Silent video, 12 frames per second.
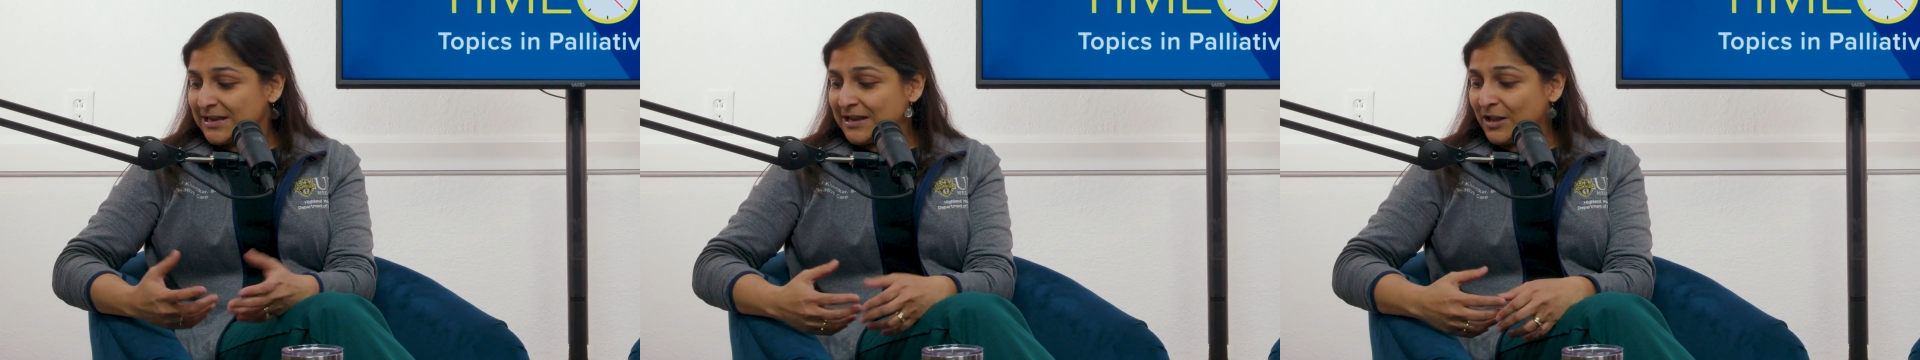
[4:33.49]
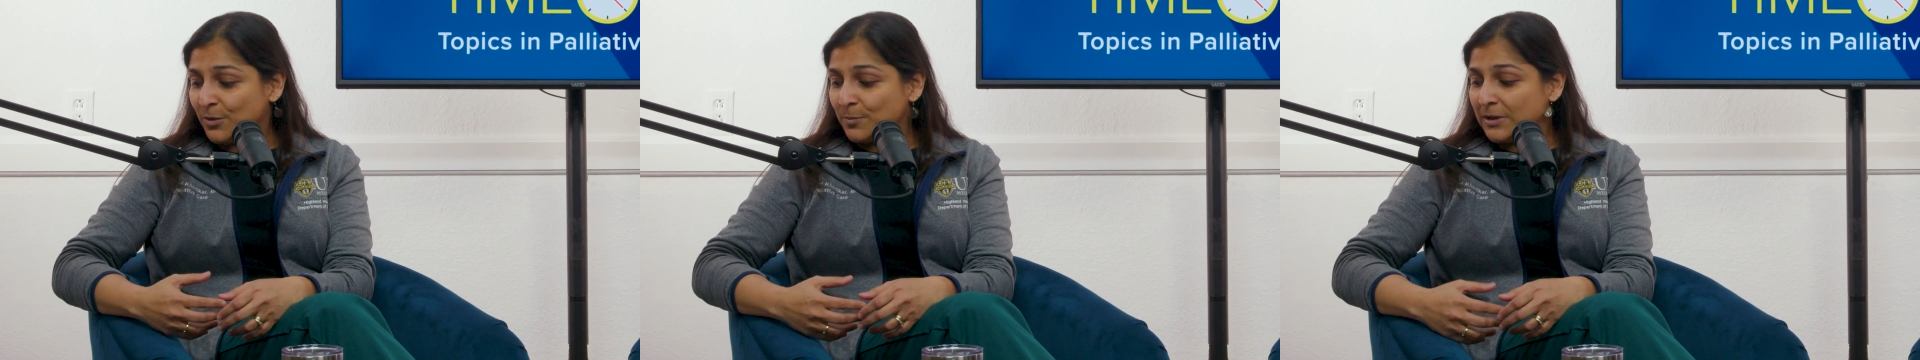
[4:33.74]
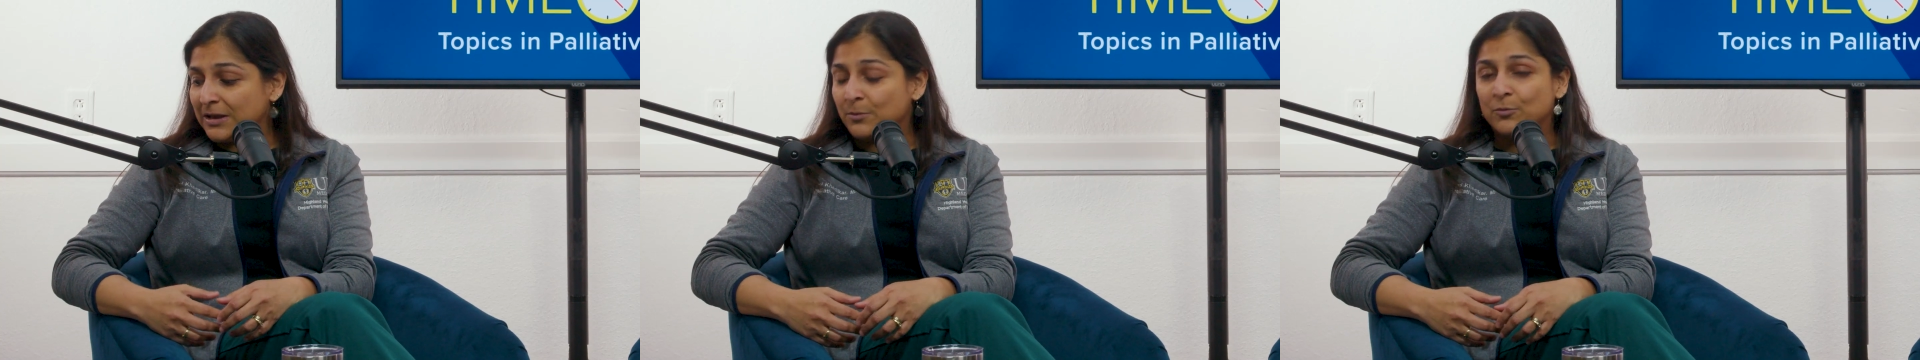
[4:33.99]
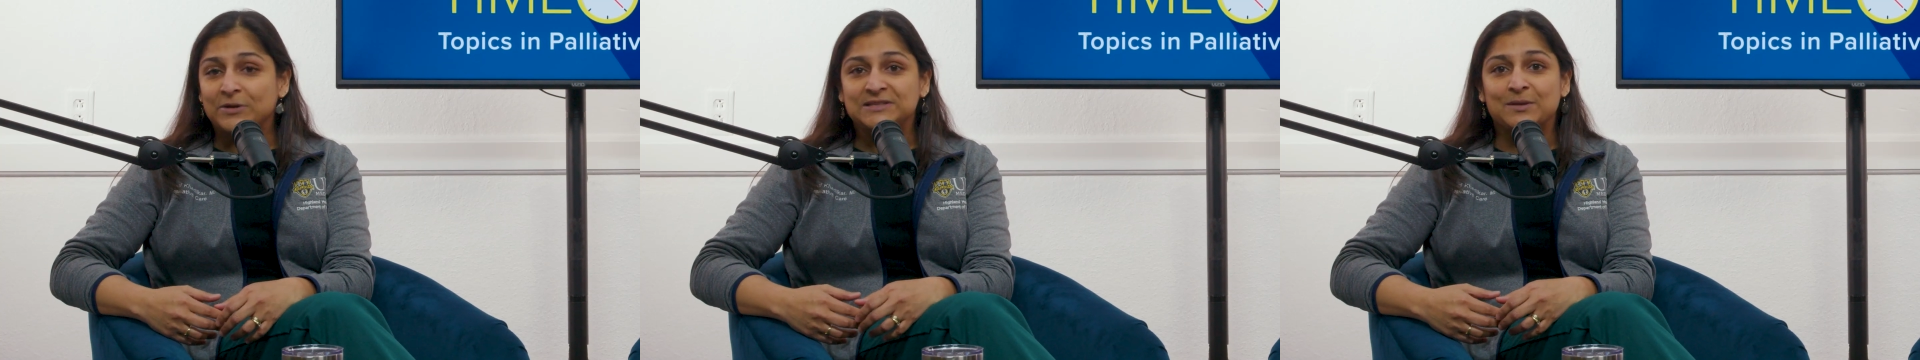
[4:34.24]
can help
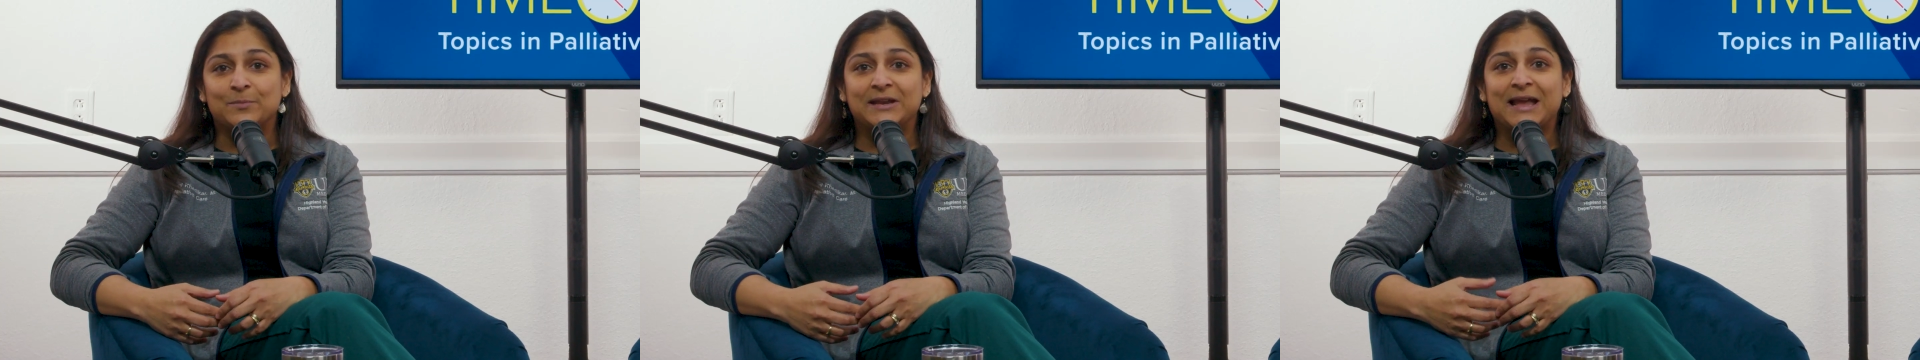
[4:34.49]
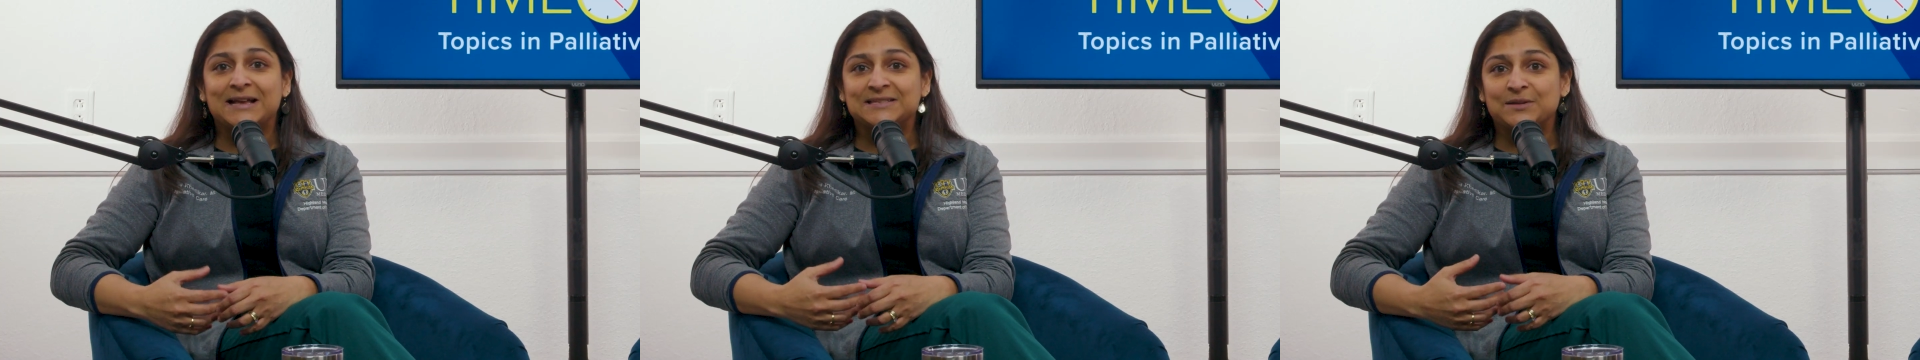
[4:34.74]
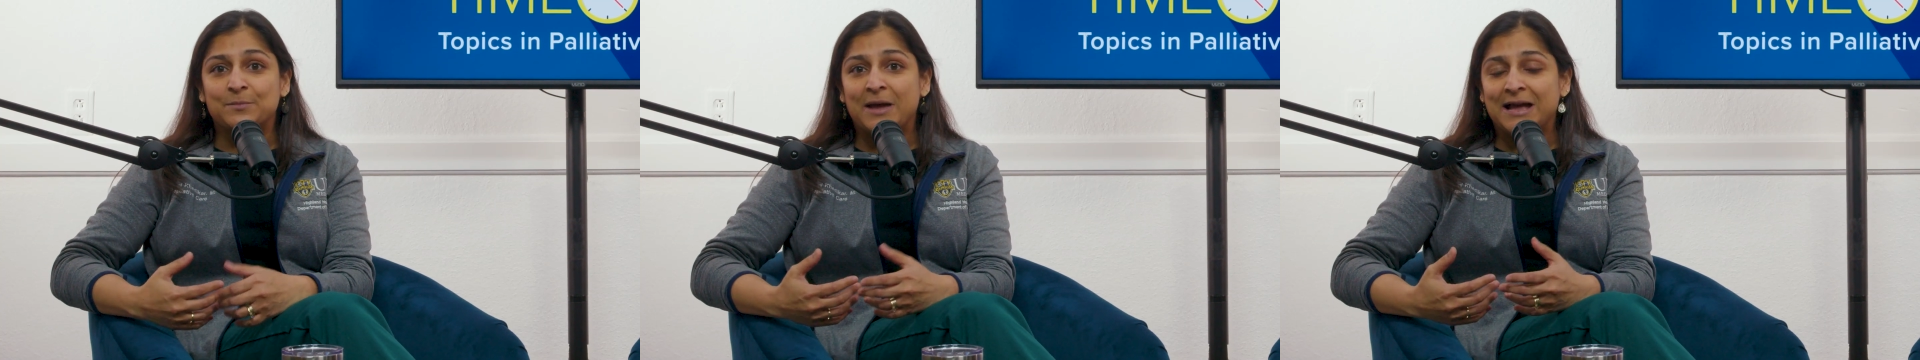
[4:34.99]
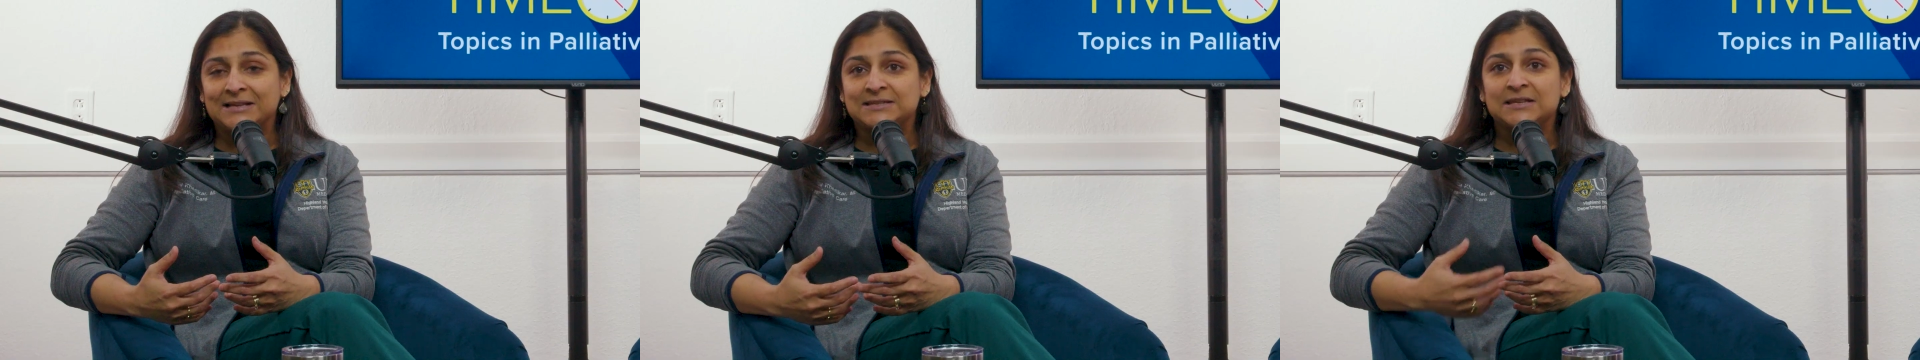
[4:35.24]
when somebody has a
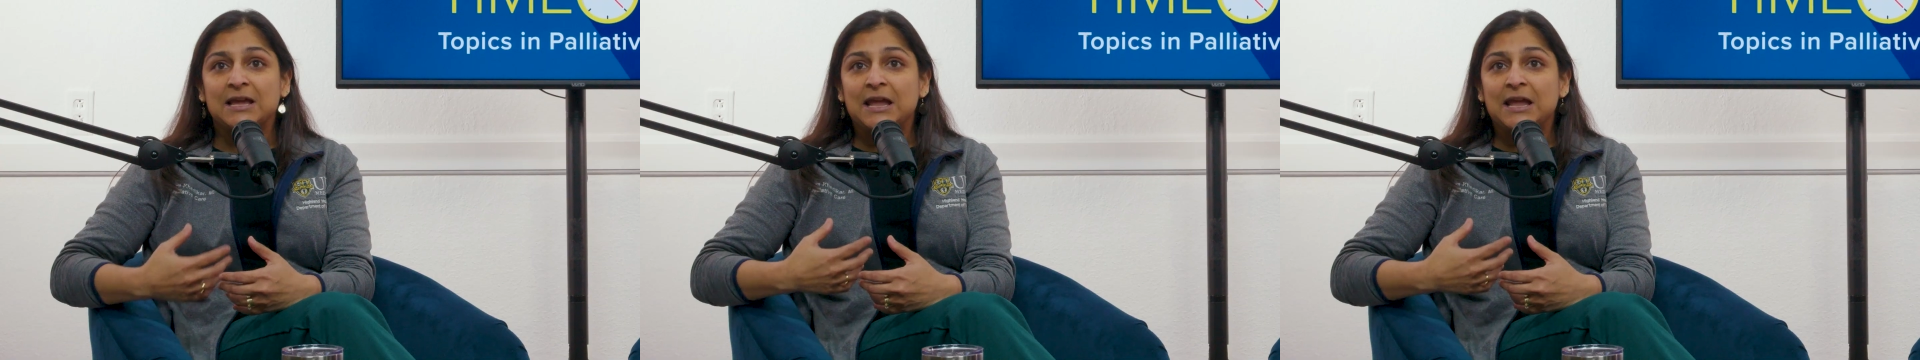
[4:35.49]
mass